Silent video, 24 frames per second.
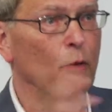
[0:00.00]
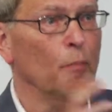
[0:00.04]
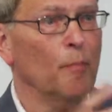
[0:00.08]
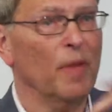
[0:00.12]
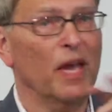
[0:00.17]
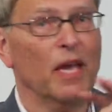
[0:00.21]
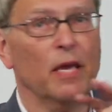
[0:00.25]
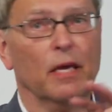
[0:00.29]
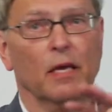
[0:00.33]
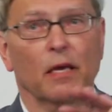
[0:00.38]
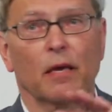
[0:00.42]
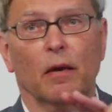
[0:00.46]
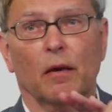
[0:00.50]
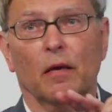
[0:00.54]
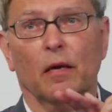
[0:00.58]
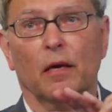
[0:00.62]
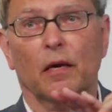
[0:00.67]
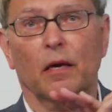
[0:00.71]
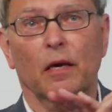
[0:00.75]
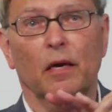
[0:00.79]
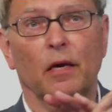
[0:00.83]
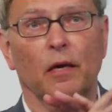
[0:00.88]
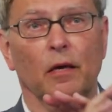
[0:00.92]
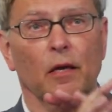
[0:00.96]

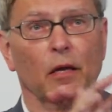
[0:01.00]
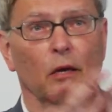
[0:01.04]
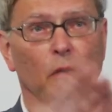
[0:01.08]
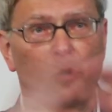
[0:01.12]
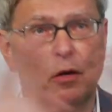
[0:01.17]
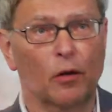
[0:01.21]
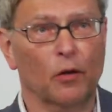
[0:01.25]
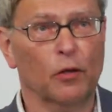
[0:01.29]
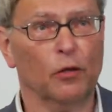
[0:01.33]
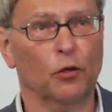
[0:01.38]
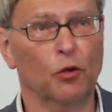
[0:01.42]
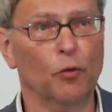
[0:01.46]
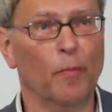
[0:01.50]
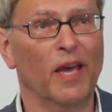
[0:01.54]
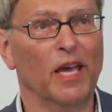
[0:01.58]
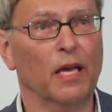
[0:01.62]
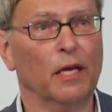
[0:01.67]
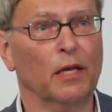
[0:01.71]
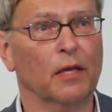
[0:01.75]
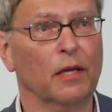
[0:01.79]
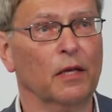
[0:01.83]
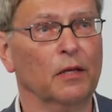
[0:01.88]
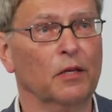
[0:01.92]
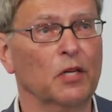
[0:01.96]
You
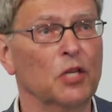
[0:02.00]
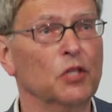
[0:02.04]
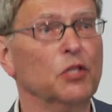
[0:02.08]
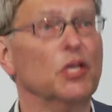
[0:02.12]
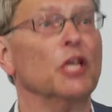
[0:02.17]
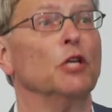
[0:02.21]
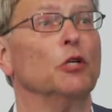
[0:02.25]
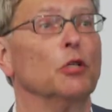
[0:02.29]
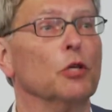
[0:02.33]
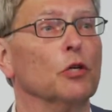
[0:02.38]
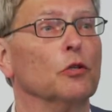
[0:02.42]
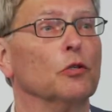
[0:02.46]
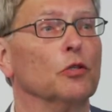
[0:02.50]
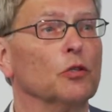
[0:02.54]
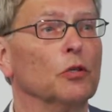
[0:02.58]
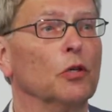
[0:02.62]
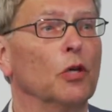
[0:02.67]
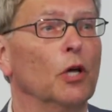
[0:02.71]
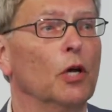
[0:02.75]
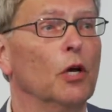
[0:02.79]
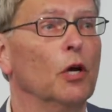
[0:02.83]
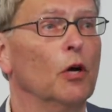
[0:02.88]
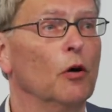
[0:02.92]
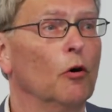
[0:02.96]
make decisions
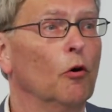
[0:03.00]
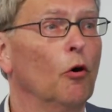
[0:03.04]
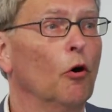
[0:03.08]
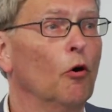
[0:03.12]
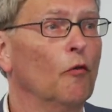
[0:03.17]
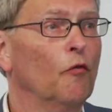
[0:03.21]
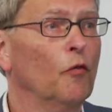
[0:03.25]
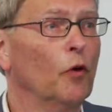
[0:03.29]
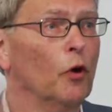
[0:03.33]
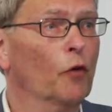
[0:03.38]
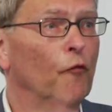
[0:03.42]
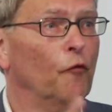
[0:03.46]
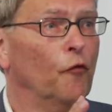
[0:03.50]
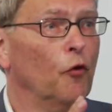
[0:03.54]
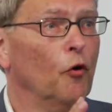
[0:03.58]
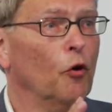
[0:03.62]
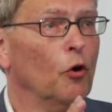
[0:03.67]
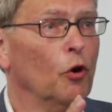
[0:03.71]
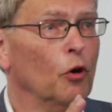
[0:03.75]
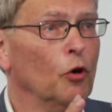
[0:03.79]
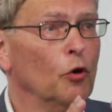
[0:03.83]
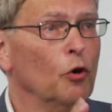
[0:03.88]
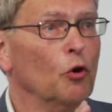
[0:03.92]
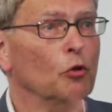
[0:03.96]

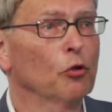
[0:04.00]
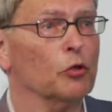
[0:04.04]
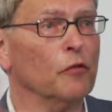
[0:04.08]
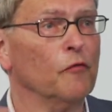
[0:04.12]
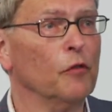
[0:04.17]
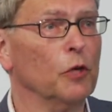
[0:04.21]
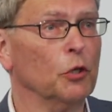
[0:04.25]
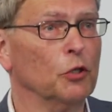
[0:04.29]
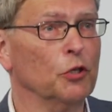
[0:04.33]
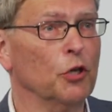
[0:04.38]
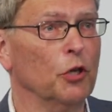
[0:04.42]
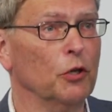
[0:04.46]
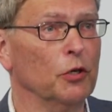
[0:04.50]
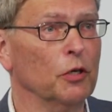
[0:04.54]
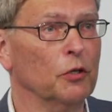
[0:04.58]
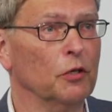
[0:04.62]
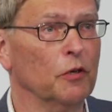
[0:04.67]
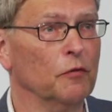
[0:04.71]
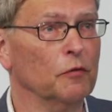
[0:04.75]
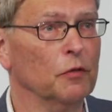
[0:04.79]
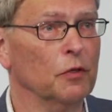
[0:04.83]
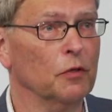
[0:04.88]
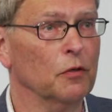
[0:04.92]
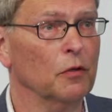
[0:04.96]
for a lot of
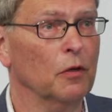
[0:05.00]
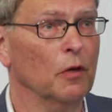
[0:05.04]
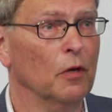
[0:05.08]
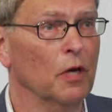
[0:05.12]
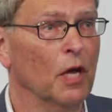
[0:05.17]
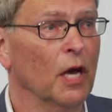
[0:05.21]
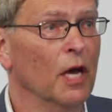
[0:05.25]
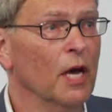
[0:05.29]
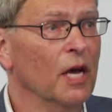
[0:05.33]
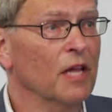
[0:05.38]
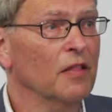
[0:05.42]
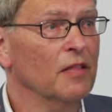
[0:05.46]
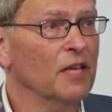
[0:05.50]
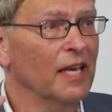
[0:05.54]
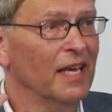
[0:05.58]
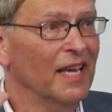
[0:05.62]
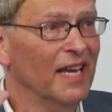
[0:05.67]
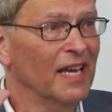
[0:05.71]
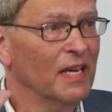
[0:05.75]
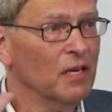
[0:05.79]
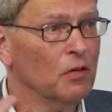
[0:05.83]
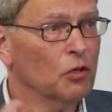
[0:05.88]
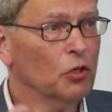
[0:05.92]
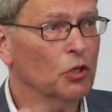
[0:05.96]
alternatives. The
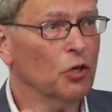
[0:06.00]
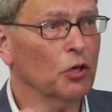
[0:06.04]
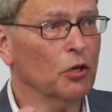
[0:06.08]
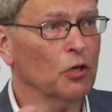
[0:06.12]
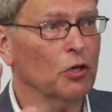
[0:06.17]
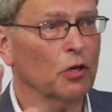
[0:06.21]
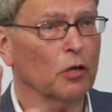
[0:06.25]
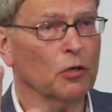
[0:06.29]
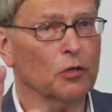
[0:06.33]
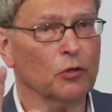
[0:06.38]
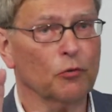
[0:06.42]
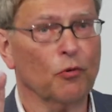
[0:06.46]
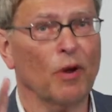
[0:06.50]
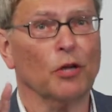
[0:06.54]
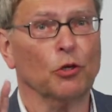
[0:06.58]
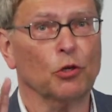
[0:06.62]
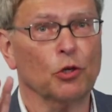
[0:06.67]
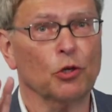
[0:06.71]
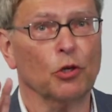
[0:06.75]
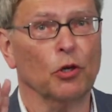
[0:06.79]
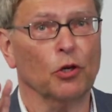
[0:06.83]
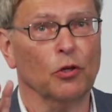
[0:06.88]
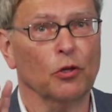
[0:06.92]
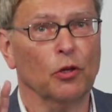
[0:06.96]
internal
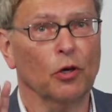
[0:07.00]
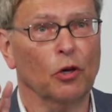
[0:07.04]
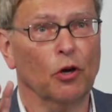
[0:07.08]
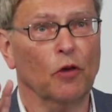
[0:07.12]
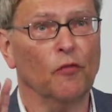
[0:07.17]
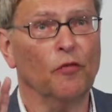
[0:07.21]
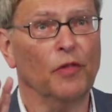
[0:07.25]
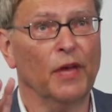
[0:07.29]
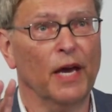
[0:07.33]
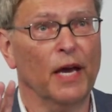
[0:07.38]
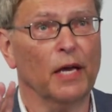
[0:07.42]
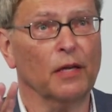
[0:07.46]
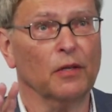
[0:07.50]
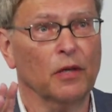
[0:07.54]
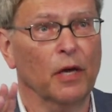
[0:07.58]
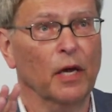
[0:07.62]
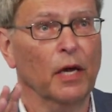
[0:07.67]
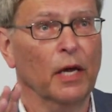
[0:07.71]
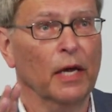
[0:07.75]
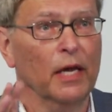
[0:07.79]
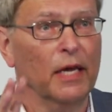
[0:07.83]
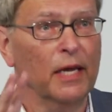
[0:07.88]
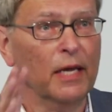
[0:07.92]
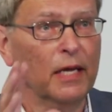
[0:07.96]
structure of that
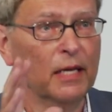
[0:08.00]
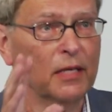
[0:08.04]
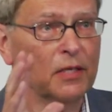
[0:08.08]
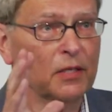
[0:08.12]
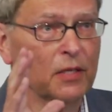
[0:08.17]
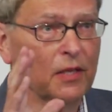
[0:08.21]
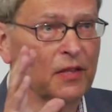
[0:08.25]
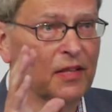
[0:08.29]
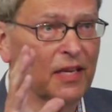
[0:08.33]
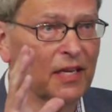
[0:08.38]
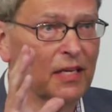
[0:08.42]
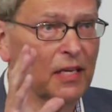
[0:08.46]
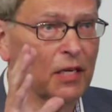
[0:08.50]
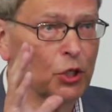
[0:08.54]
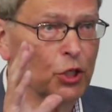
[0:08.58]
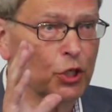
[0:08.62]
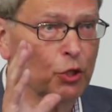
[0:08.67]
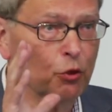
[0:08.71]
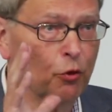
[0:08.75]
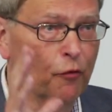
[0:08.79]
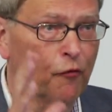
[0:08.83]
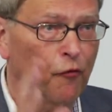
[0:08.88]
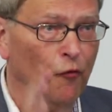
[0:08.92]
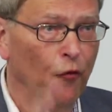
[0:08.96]
is that it
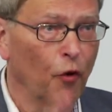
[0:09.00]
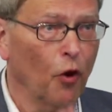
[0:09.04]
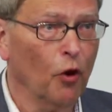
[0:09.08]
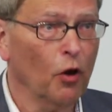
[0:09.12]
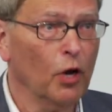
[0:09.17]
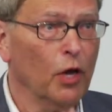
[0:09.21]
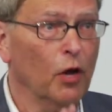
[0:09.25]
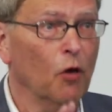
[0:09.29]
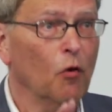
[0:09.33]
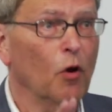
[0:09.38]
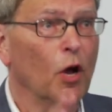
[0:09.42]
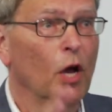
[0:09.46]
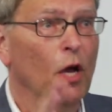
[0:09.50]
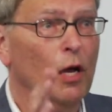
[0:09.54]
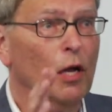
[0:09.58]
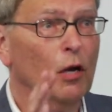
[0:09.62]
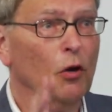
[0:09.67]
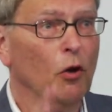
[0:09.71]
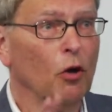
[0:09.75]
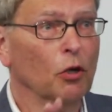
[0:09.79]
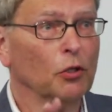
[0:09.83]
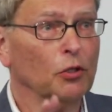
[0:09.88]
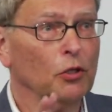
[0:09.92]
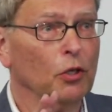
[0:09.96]
should follow a
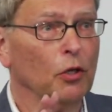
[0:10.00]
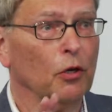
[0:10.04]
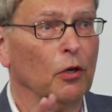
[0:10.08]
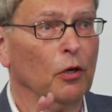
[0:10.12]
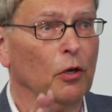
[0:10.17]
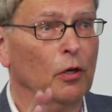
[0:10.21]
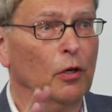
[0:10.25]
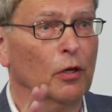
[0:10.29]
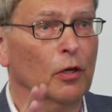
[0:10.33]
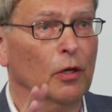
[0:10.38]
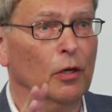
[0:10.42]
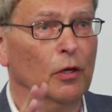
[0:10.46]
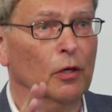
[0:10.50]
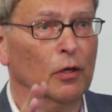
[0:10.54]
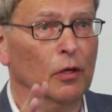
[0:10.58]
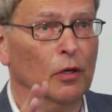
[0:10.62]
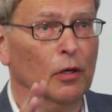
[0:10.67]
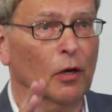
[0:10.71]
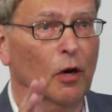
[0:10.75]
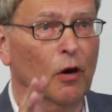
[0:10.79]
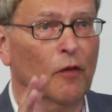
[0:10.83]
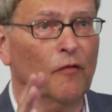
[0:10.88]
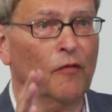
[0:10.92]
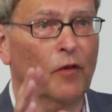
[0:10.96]
lot
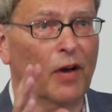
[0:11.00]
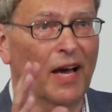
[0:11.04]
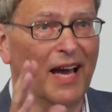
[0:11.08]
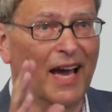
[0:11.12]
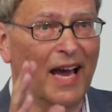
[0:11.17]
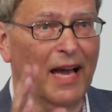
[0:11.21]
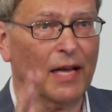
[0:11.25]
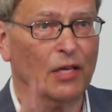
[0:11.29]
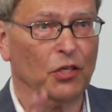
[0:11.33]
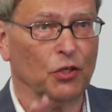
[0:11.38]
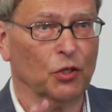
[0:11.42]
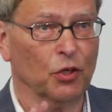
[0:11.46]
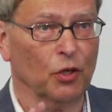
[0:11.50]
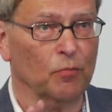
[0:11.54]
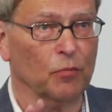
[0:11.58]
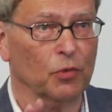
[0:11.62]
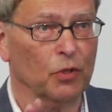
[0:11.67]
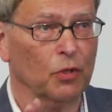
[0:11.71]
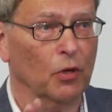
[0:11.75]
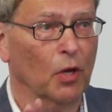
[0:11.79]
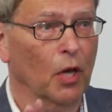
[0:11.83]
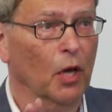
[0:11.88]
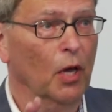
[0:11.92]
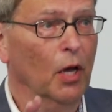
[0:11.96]
of
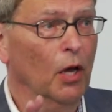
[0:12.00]
axioms,